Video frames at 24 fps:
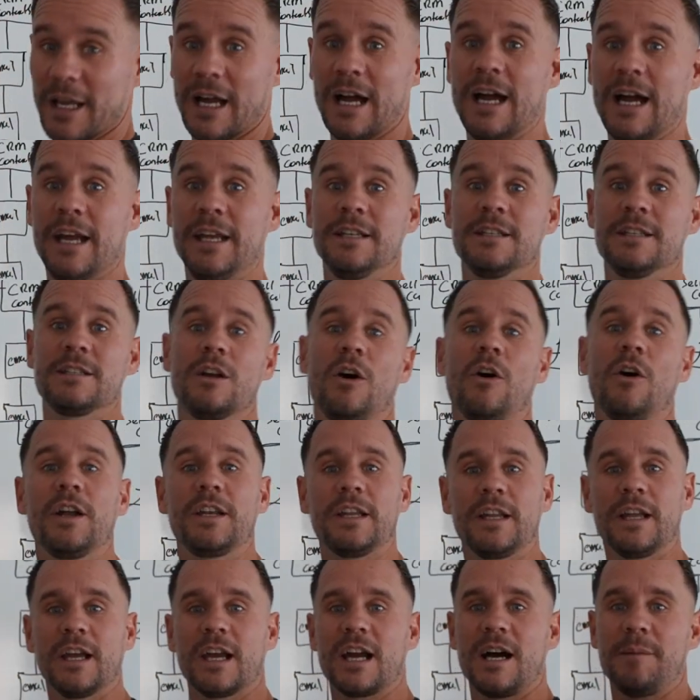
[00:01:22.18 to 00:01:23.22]
Haynes. I
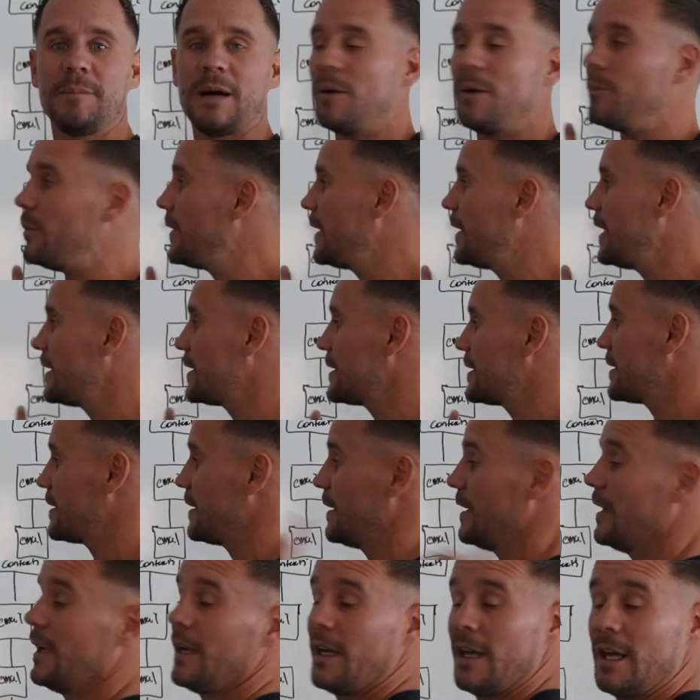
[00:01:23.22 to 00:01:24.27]
didn't come up with this.
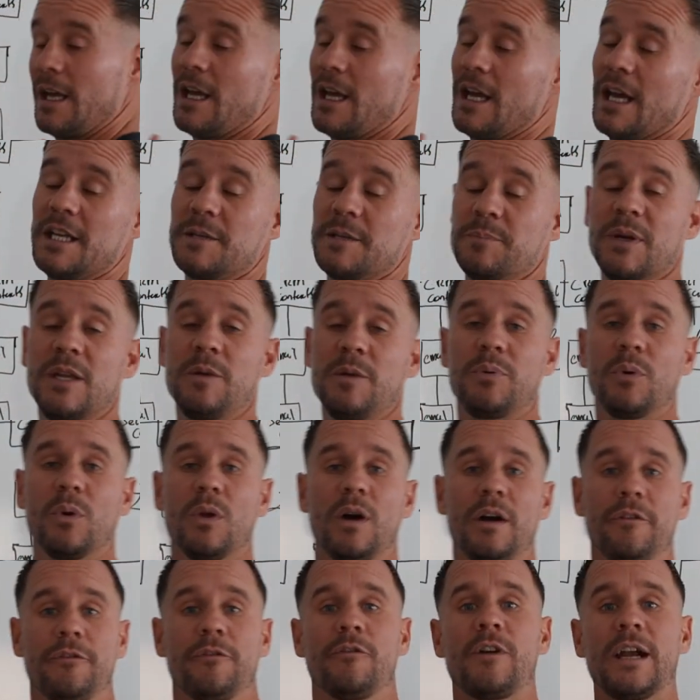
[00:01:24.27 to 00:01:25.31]
It's people
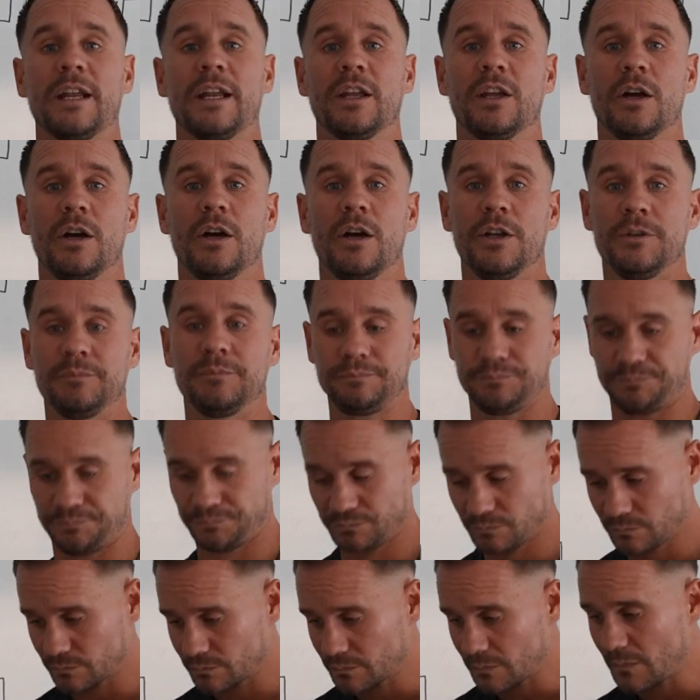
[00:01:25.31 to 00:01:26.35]
like Frank Kern
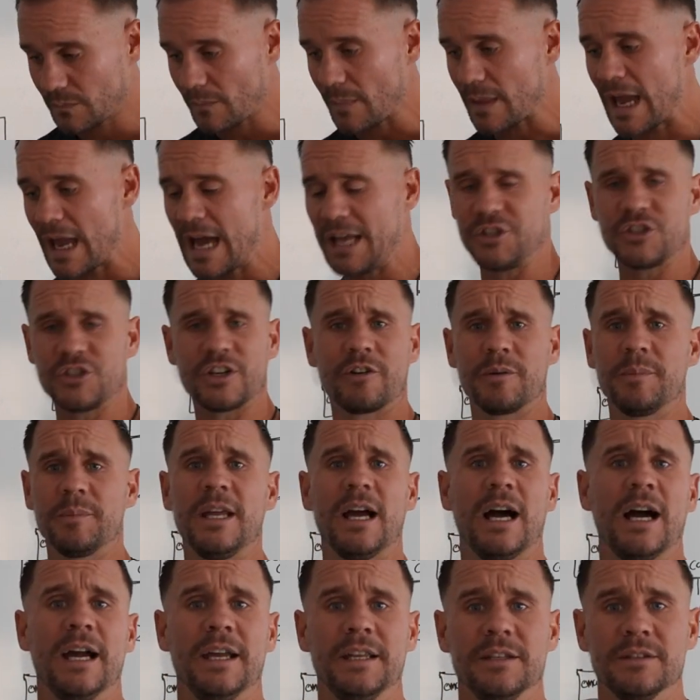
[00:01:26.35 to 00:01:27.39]
and Jeremy
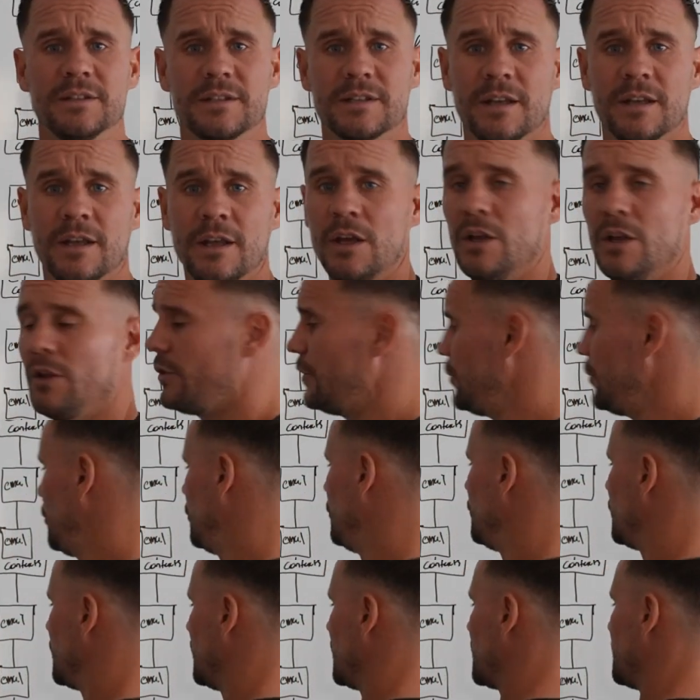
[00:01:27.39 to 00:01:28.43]
Haynes that
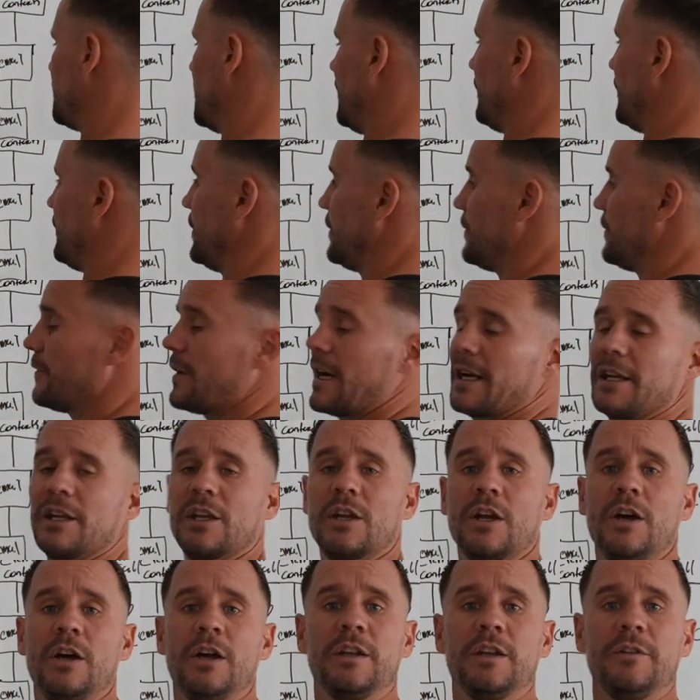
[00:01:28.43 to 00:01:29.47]
use this method. Frank
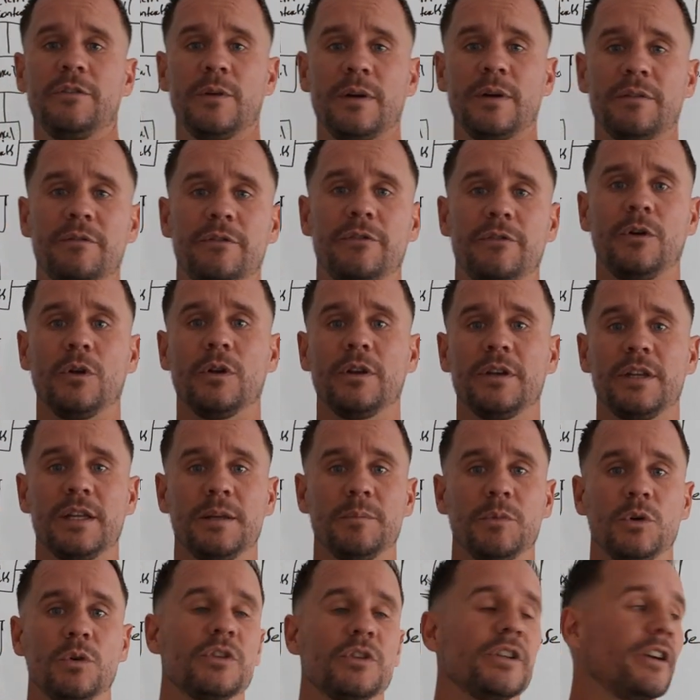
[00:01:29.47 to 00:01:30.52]
Kern, if you haven't followed
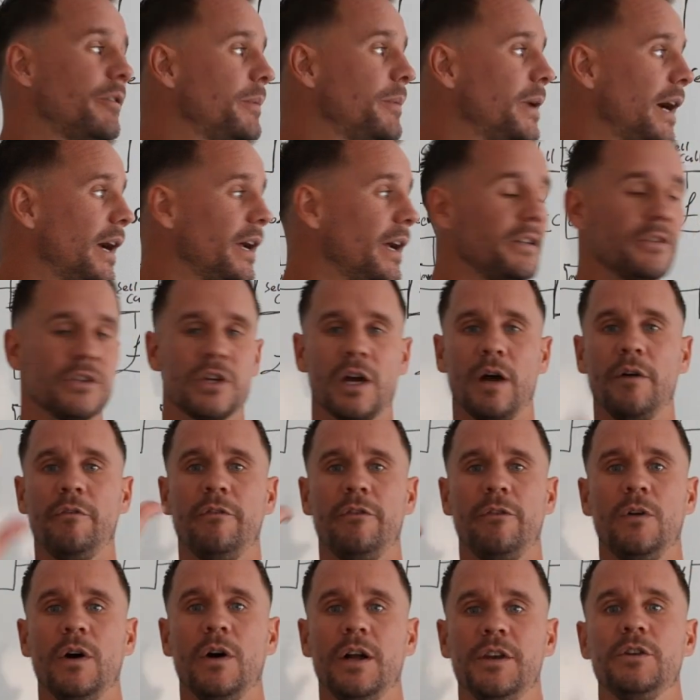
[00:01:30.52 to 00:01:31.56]
him, or Jeremy Haynes, go and
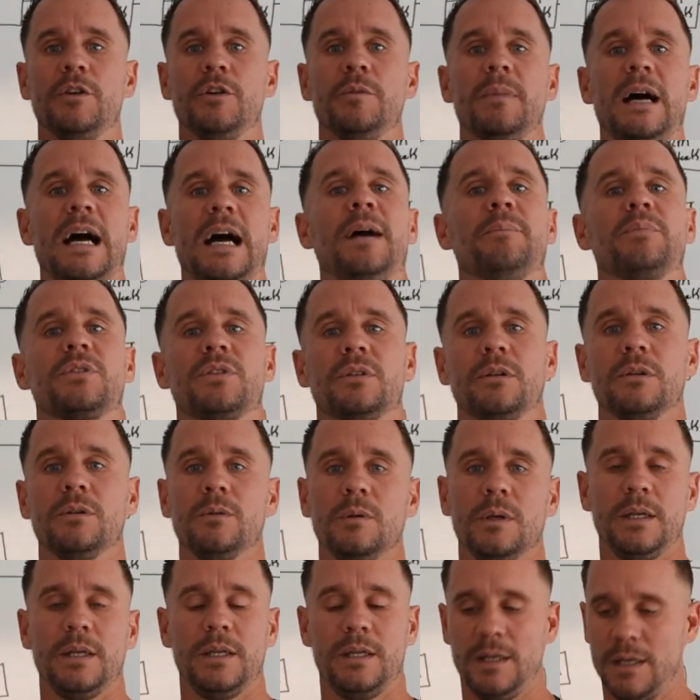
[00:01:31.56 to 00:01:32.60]
find them.
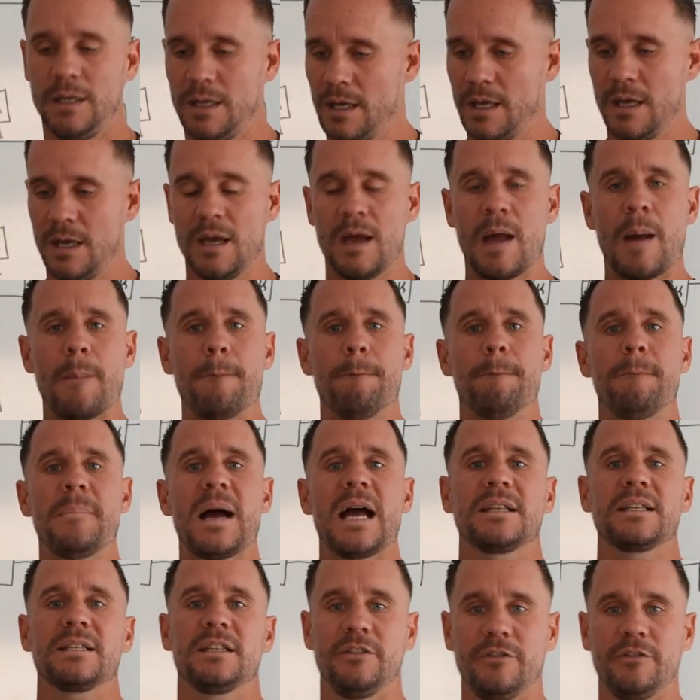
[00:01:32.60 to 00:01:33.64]
Absolutely
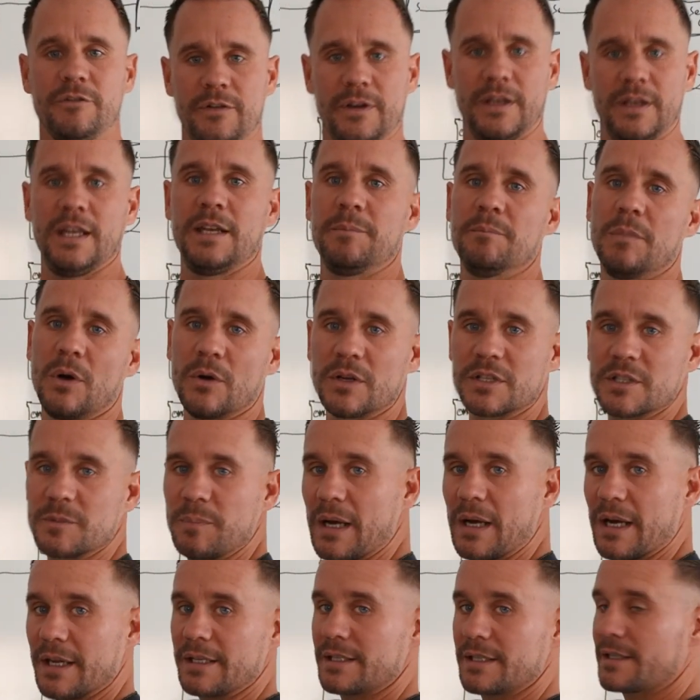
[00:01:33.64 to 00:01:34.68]
massive in my
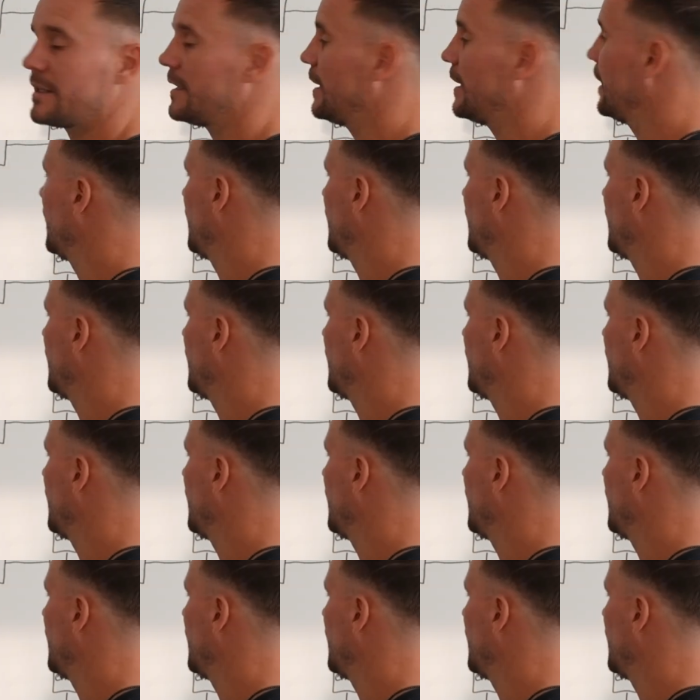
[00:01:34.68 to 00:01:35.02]
space.